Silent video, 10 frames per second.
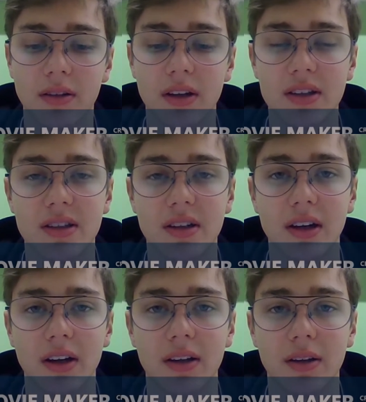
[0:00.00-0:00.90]
it's
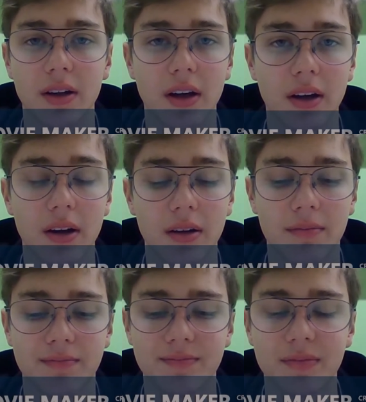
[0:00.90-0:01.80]
like
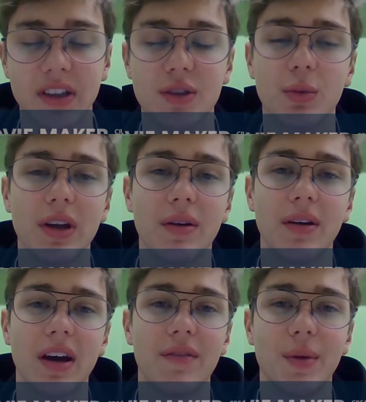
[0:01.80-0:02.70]
in Sweden
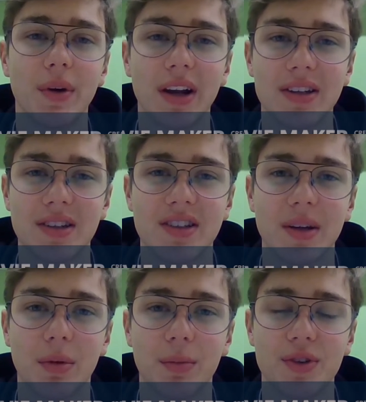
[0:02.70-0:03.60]
everyone has the
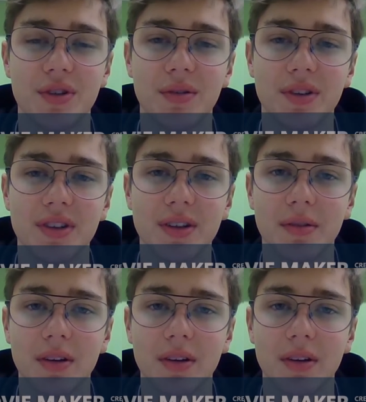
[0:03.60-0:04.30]
same opportunity.